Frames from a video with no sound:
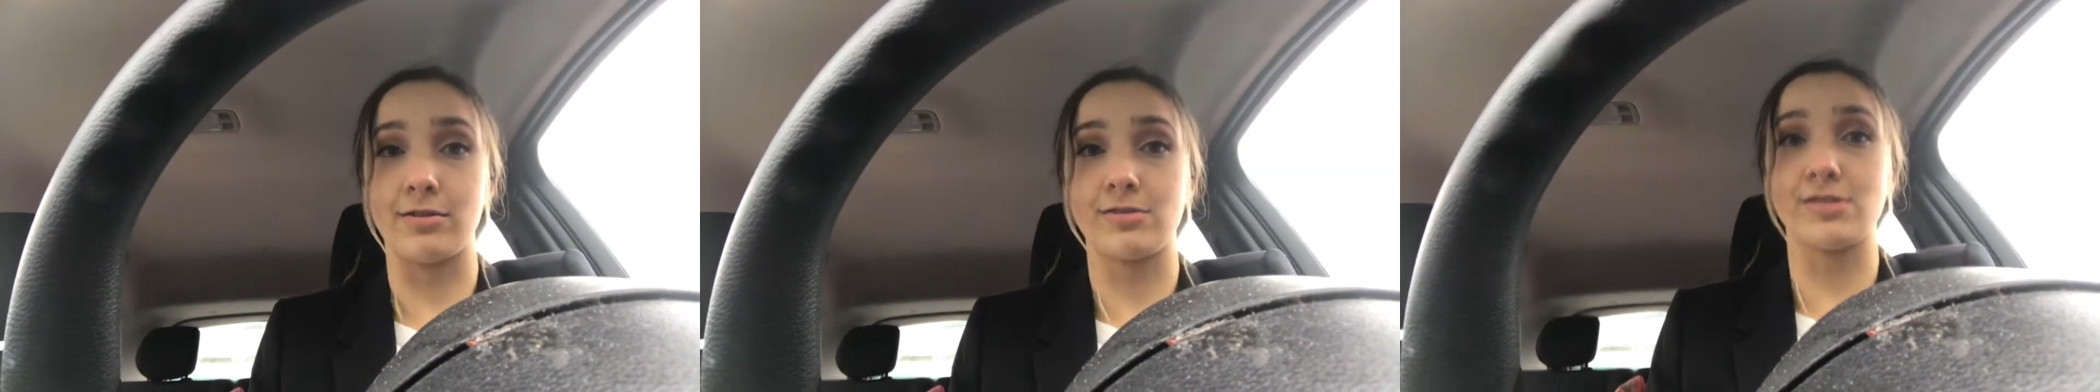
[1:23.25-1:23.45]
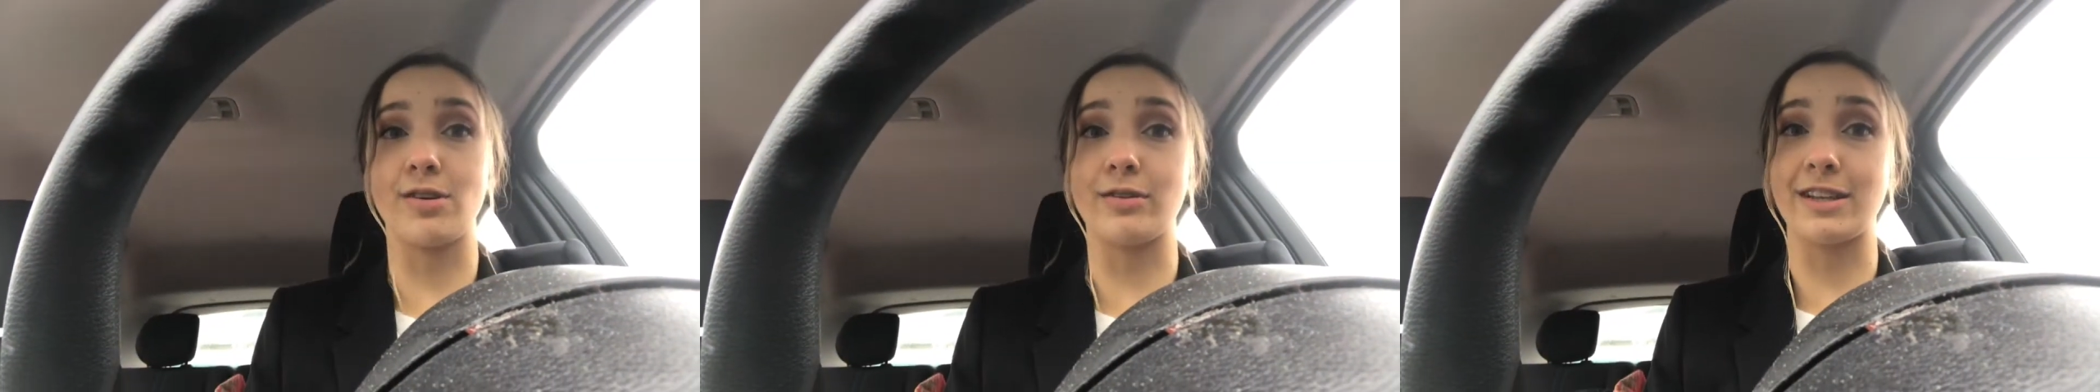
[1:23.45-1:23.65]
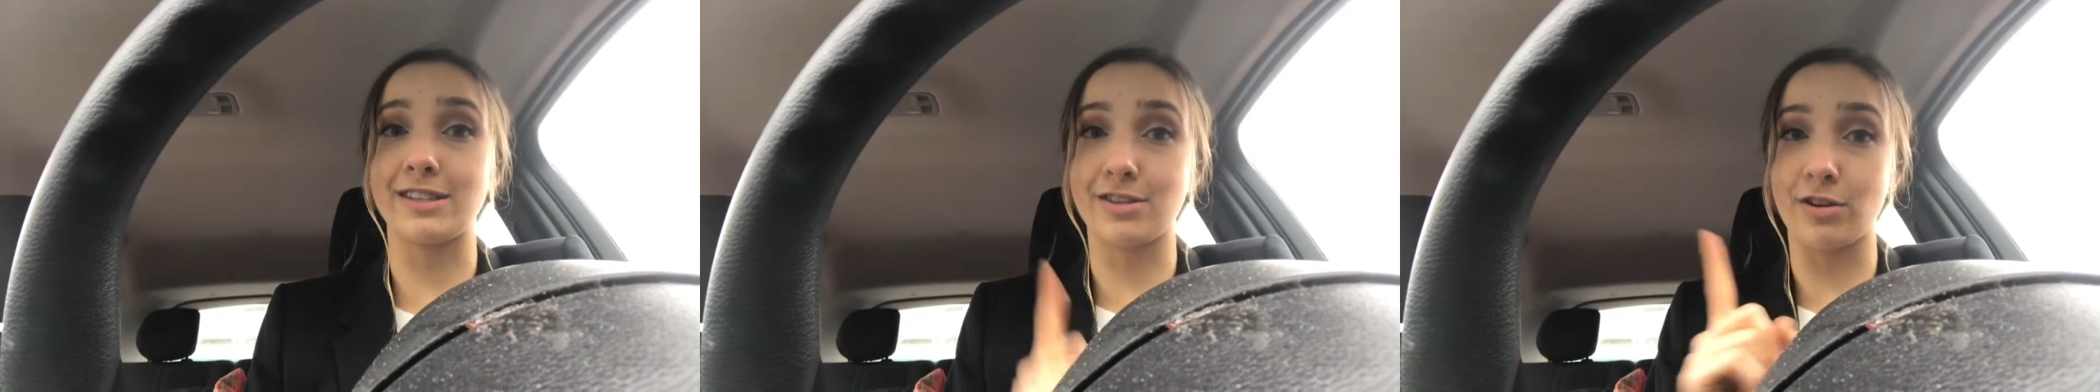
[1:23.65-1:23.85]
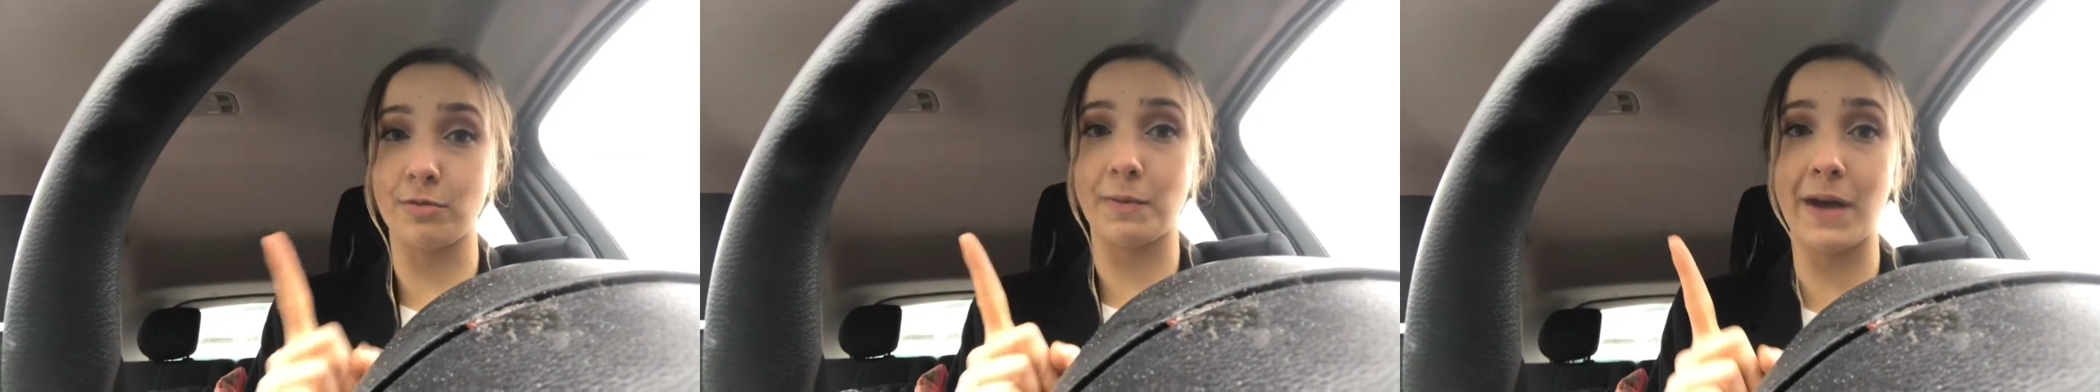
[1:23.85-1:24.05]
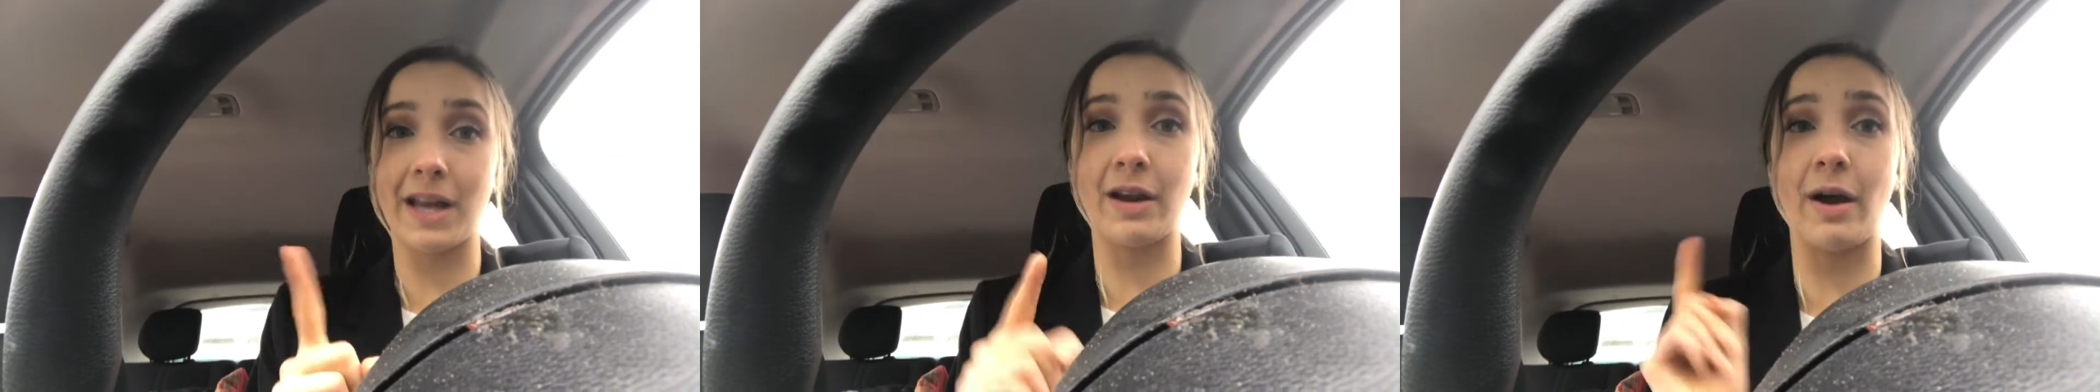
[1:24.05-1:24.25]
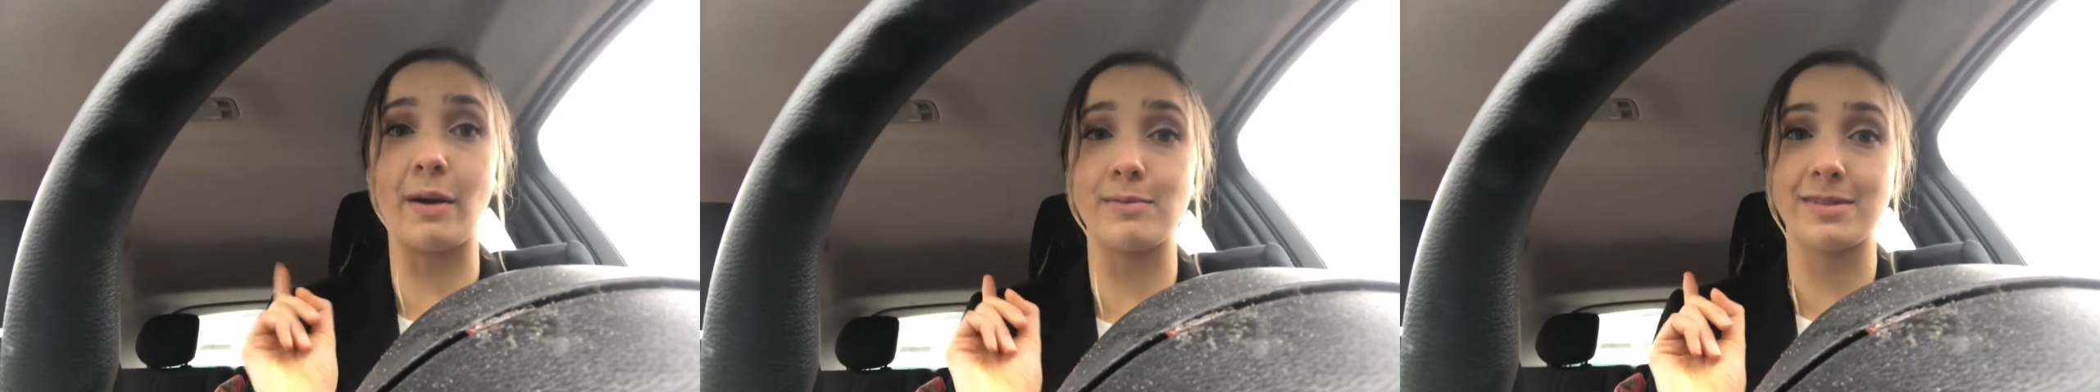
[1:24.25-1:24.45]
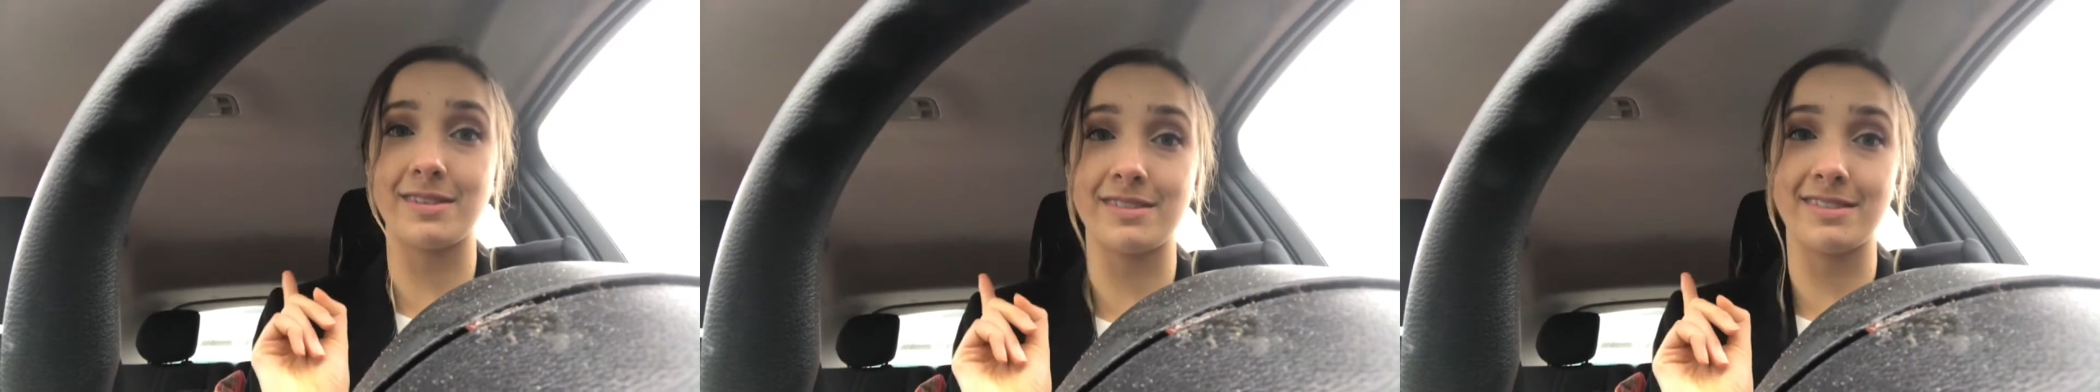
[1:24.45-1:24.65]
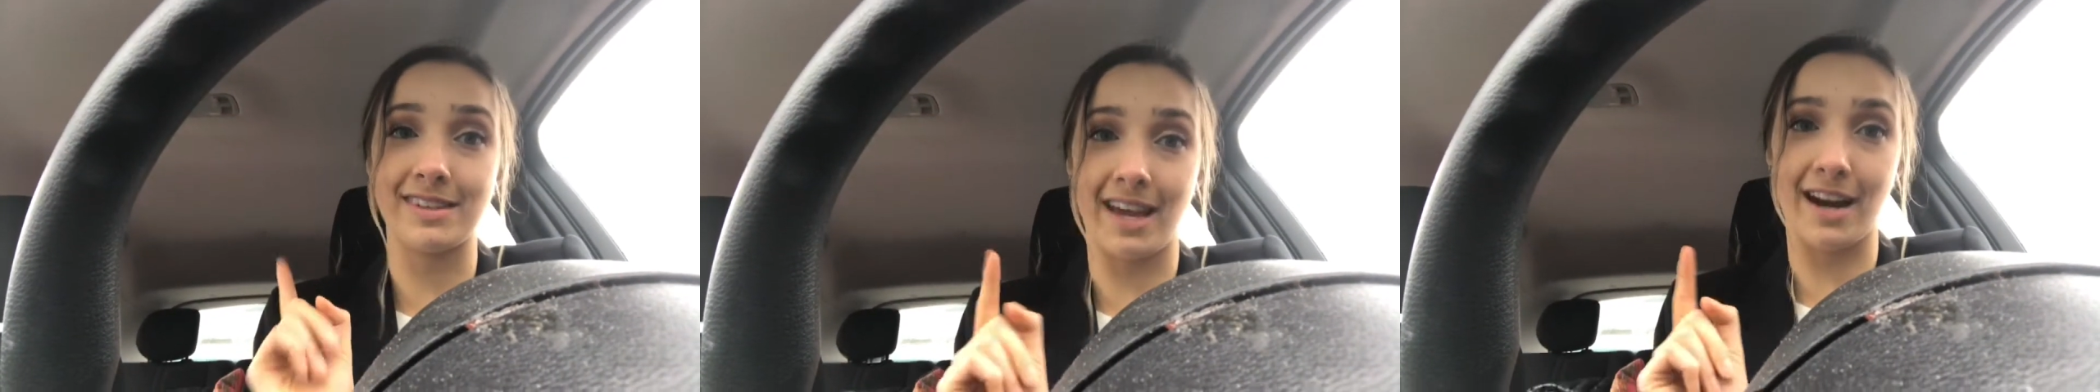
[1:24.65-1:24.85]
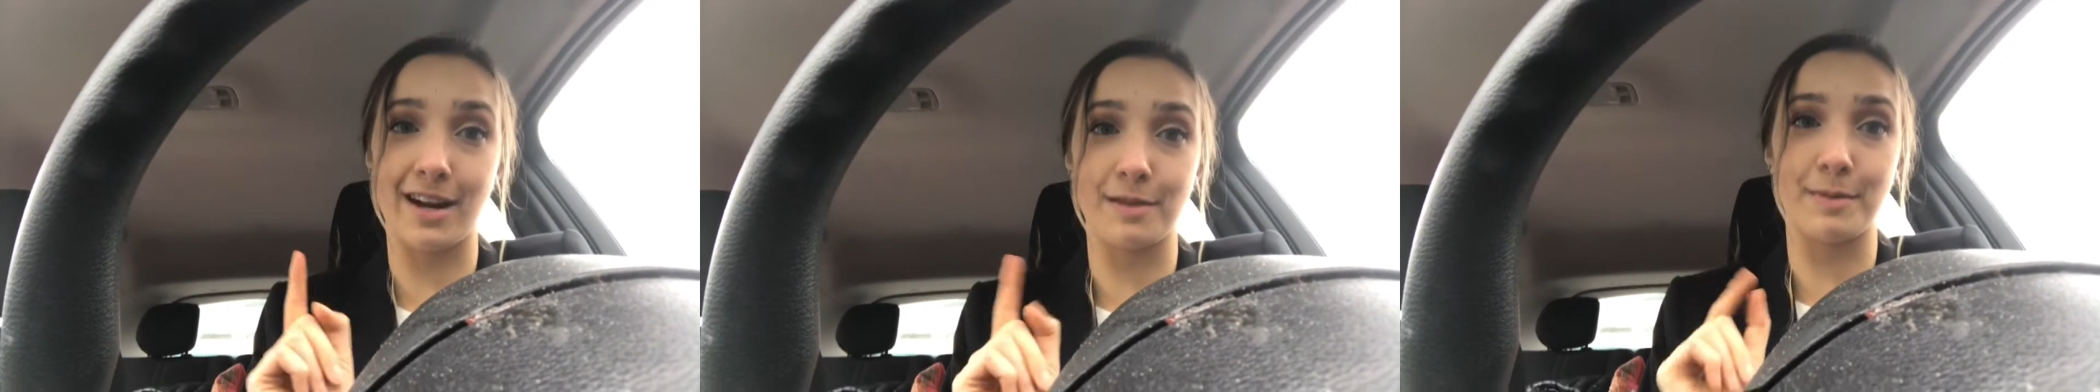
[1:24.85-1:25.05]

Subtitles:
So let's go to piano. I'm scared